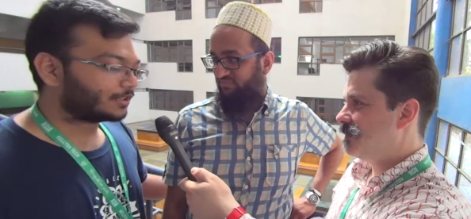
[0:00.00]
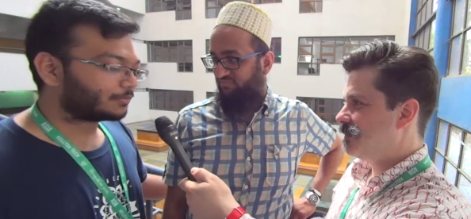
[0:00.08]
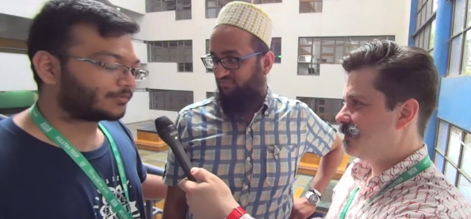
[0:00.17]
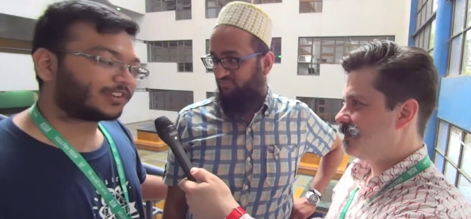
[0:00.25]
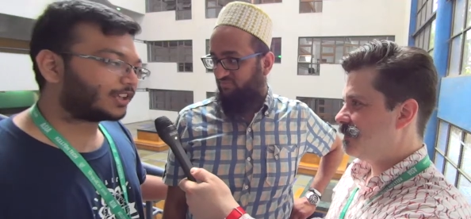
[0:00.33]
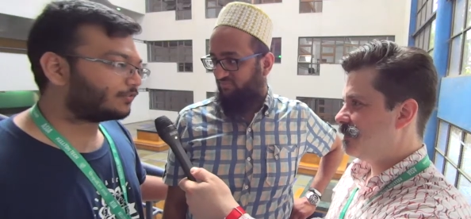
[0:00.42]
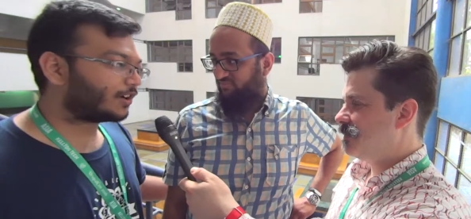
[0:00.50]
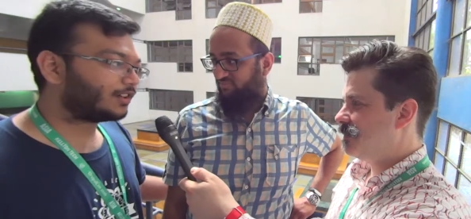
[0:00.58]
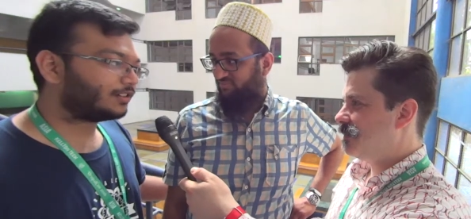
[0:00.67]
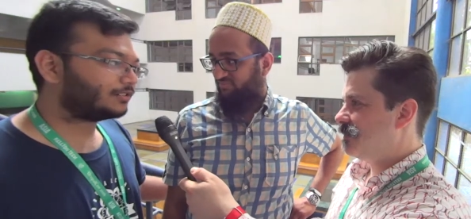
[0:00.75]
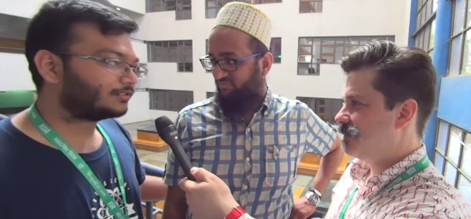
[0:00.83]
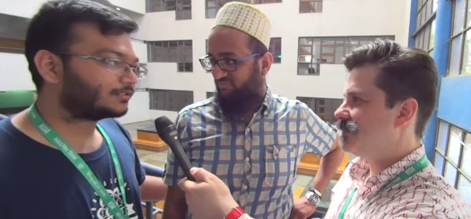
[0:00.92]
Speaker 1: Freaking
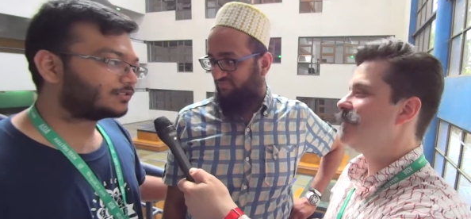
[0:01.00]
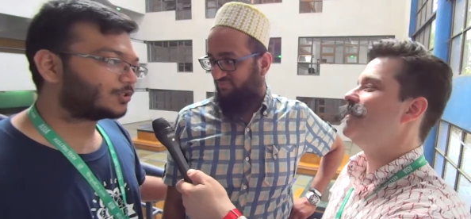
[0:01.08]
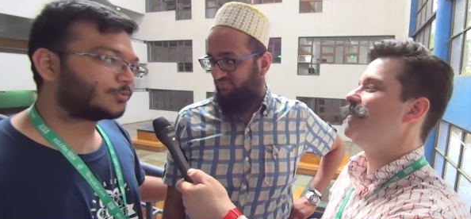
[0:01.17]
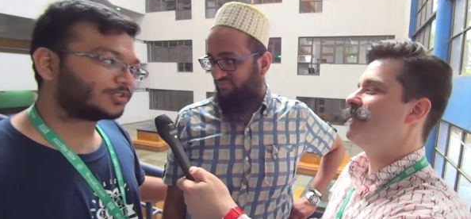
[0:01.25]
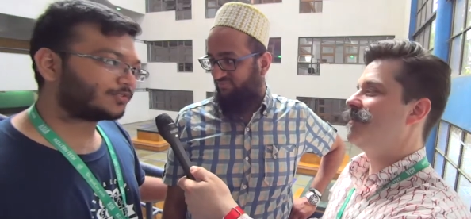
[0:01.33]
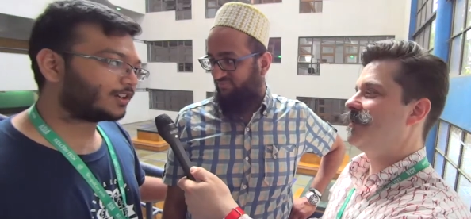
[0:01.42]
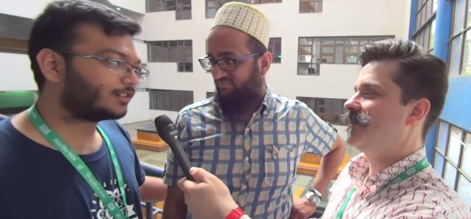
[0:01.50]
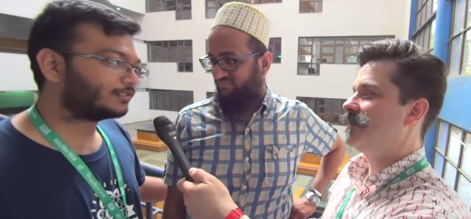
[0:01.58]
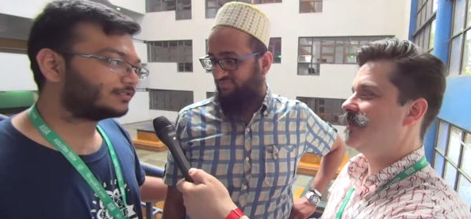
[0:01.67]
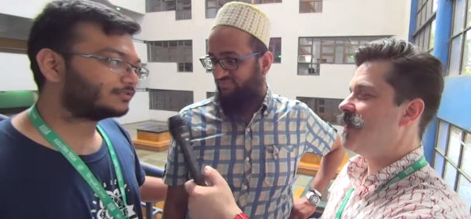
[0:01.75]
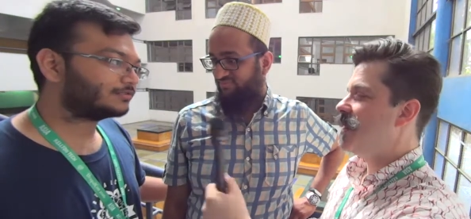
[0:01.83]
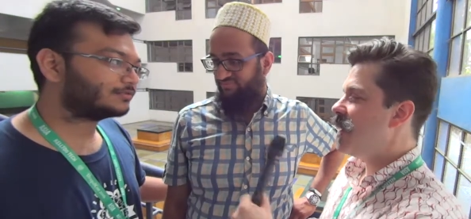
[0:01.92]
fun.
Speaker 2: So much fun.
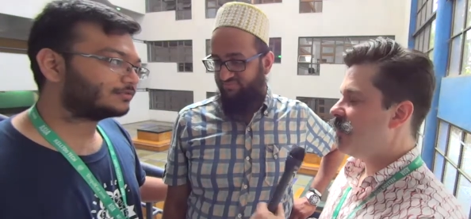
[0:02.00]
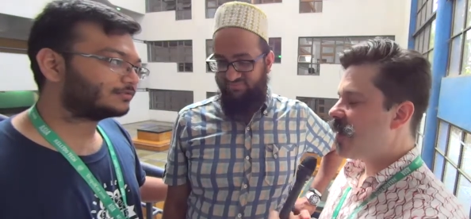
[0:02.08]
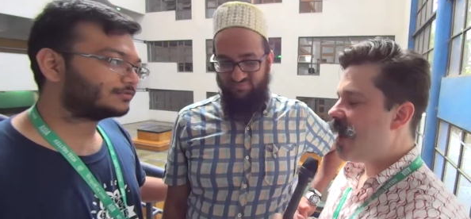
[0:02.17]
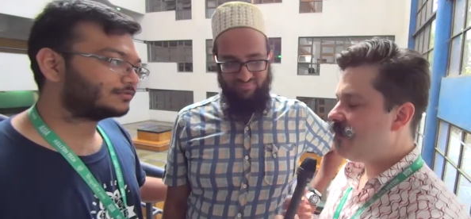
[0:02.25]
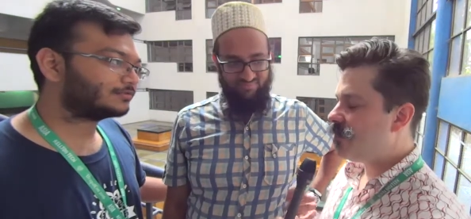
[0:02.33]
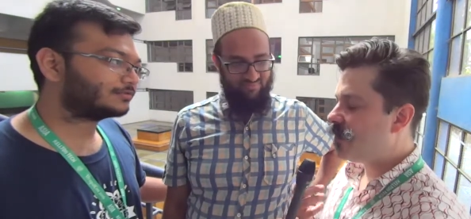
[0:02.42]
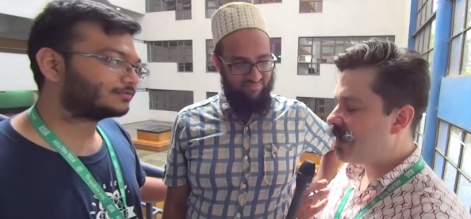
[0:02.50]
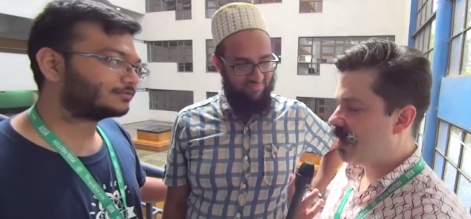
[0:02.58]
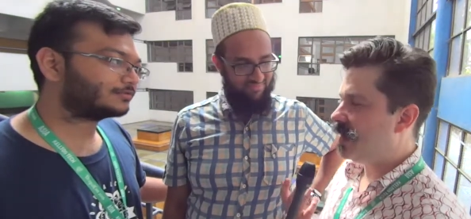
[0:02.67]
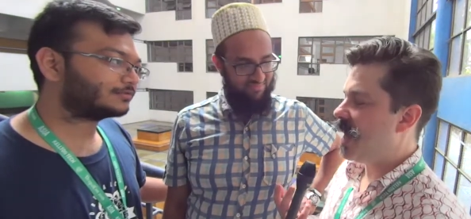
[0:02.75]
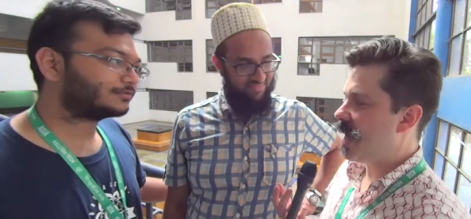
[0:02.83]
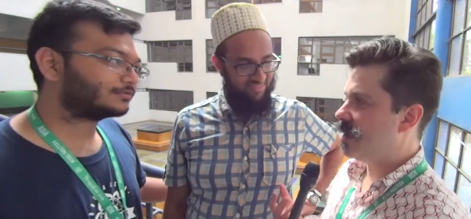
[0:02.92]
So I've
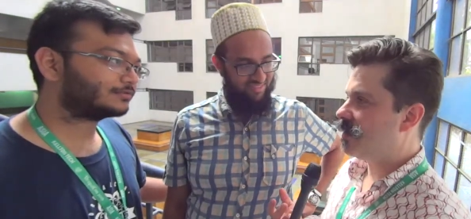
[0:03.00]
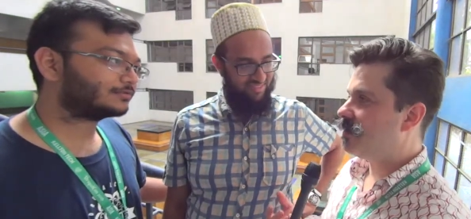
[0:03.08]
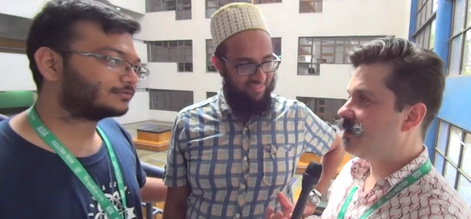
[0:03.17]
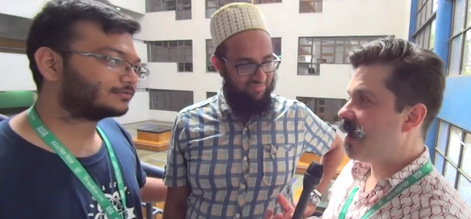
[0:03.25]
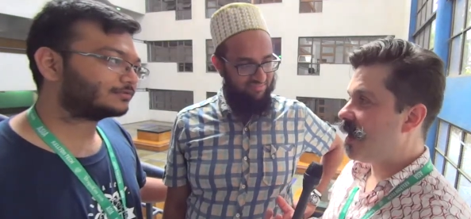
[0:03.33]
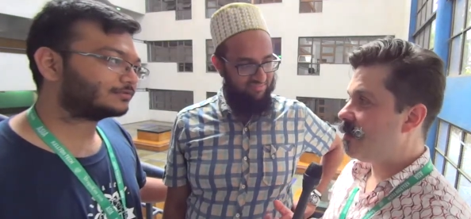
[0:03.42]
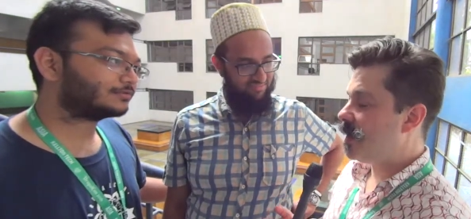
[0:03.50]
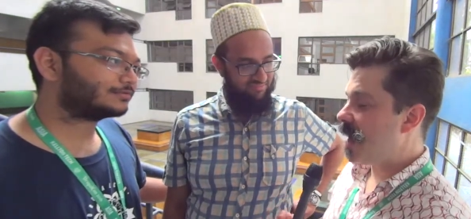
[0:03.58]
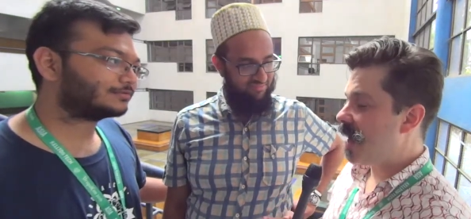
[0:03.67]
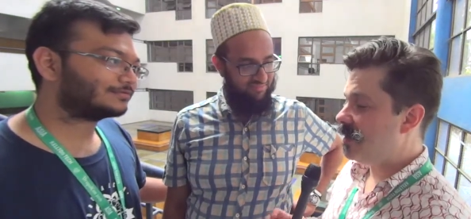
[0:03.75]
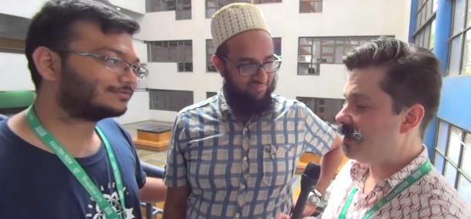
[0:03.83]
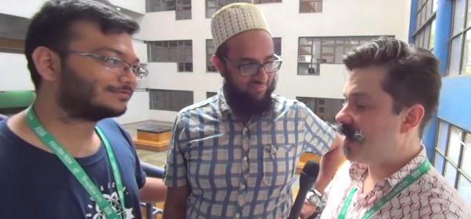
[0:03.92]
really had a good time,
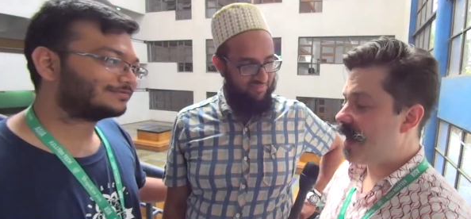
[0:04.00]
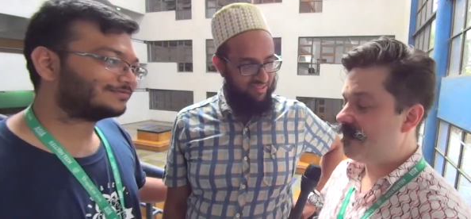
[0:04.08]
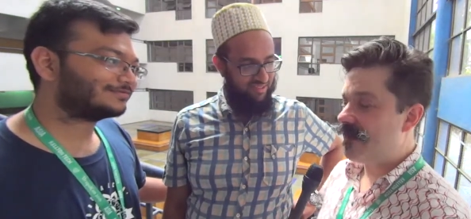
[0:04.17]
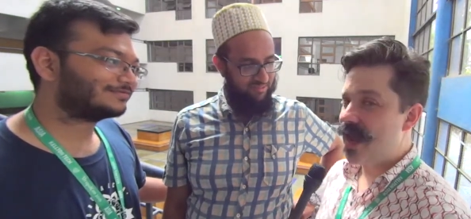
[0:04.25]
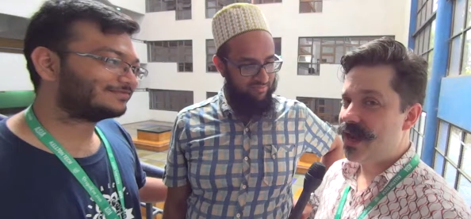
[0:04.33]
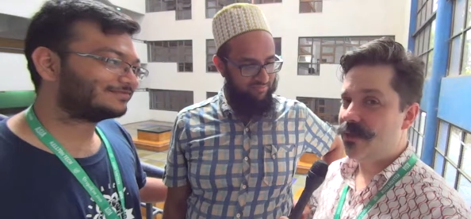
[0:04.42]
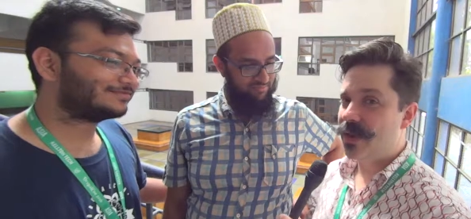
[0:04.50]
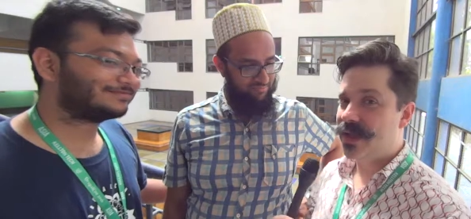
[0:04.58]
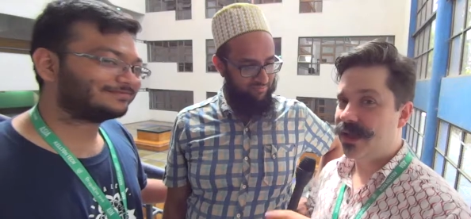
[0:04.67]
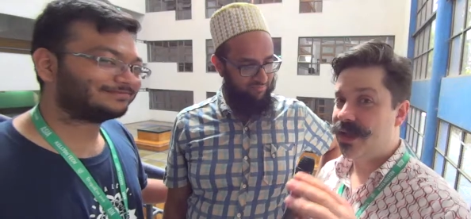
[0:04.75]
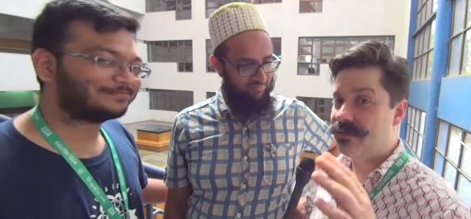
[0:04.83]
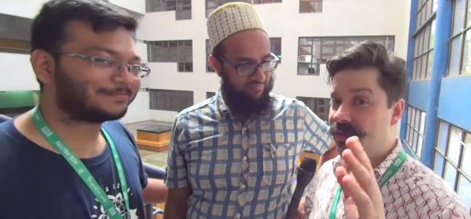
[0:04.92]
and if
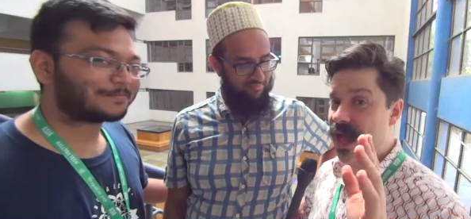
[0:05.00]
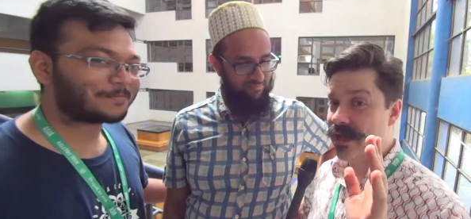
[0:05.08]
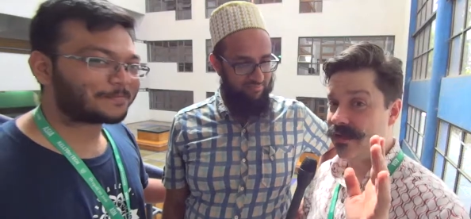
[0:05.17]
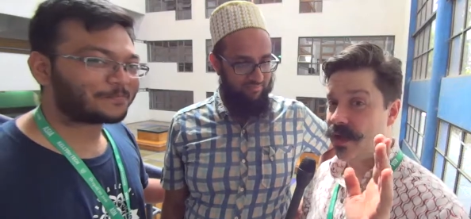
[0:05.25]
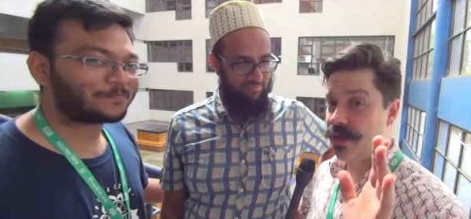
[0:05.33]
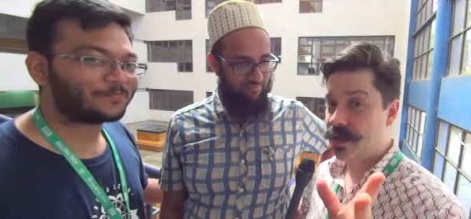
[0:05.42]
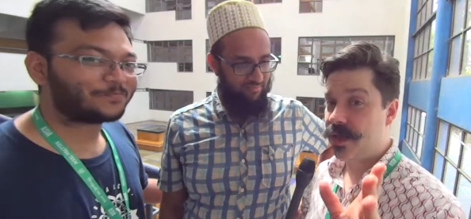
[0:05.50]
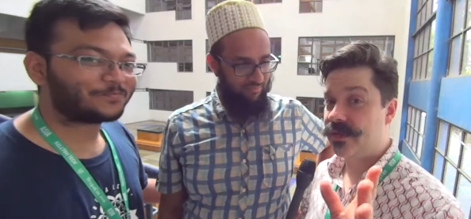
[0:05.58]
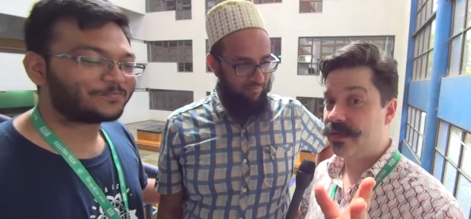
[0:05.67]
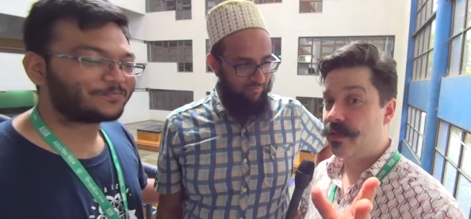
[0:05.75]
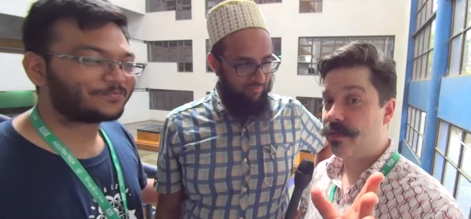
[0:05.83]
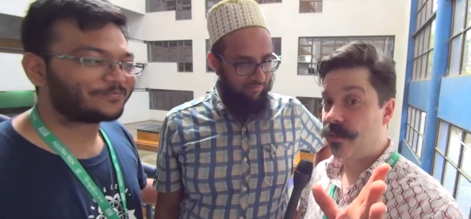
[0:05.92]
anyone can find a good
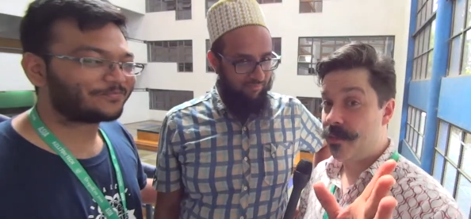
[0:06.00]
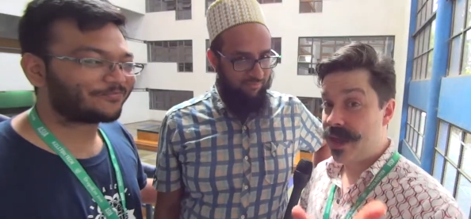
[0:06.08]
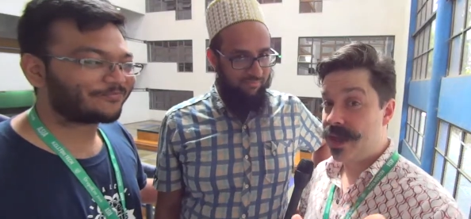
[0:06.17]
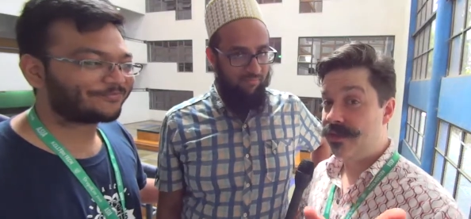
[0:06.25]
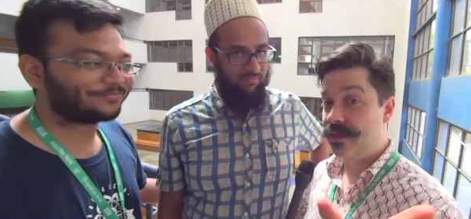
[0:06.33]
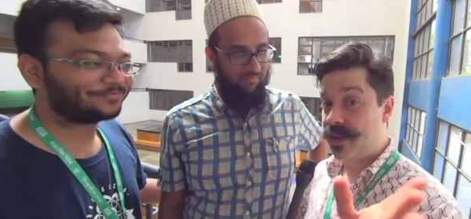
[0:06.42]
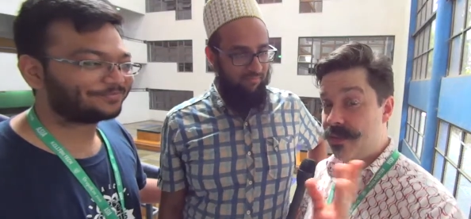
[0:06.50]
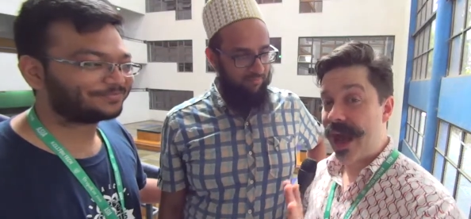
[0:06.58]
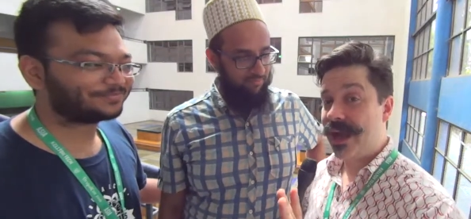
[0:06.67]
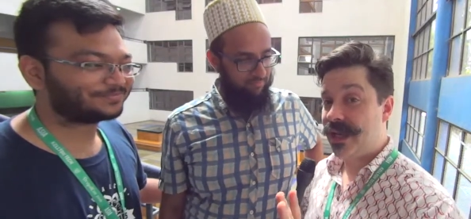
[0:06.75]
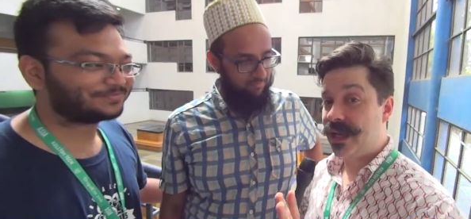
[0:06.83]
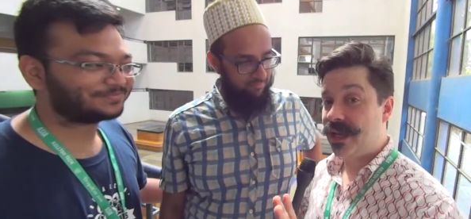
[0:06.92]
excuse for me to be back in